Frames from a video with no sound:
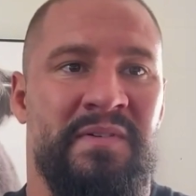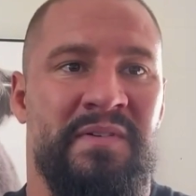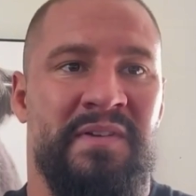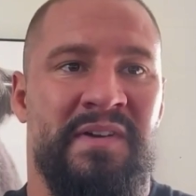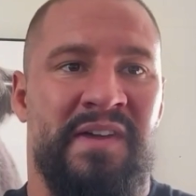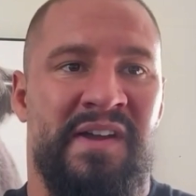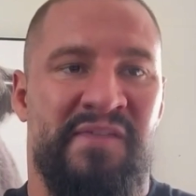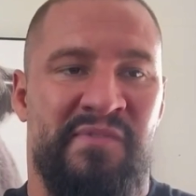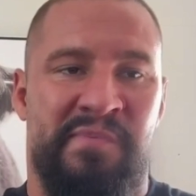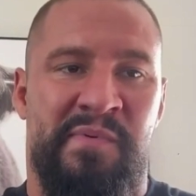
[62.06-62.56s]

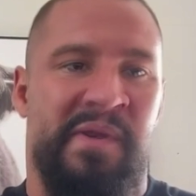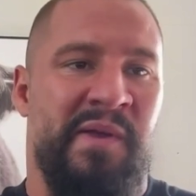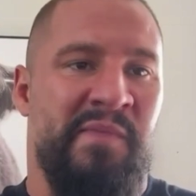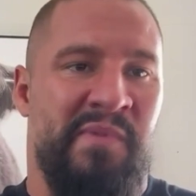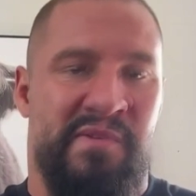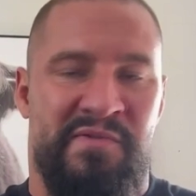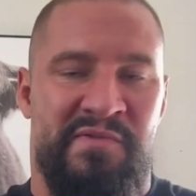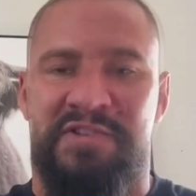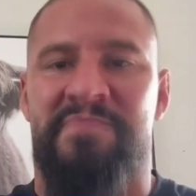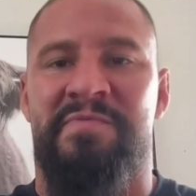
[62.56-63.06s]
I have to pay
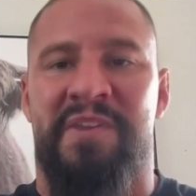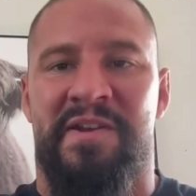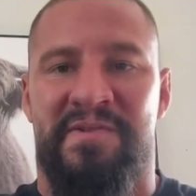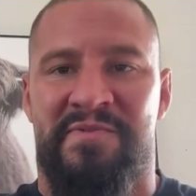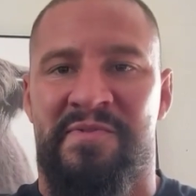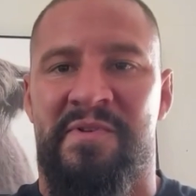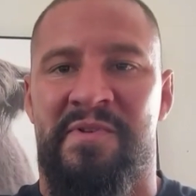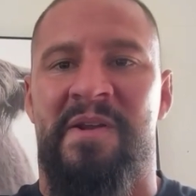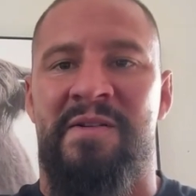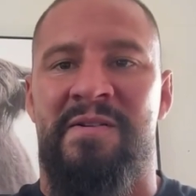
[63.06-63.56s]
my
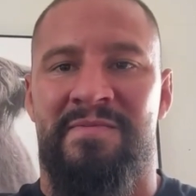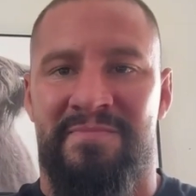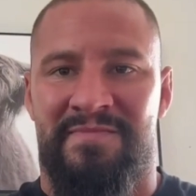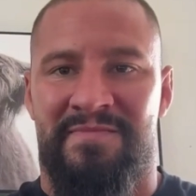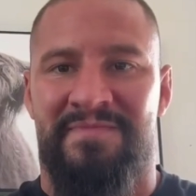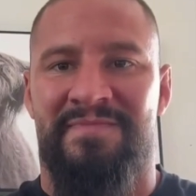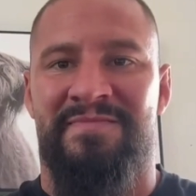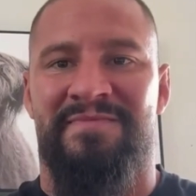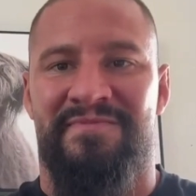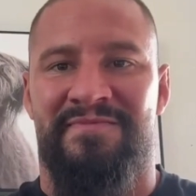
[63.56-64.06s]
respect there
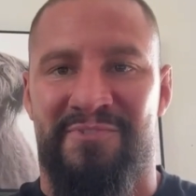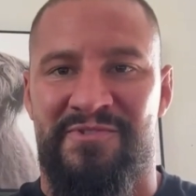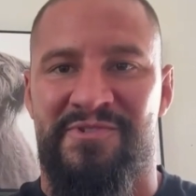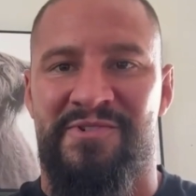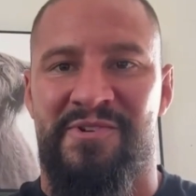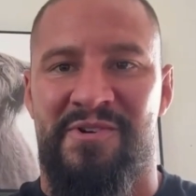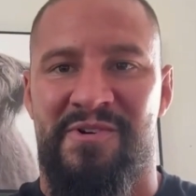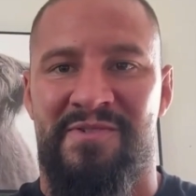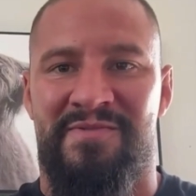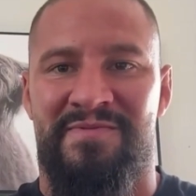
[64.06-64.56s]
for
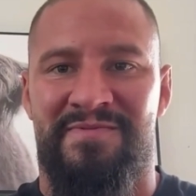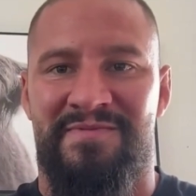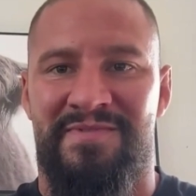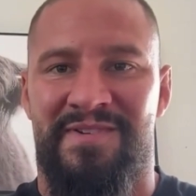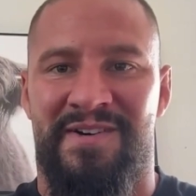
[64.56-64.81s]
sure.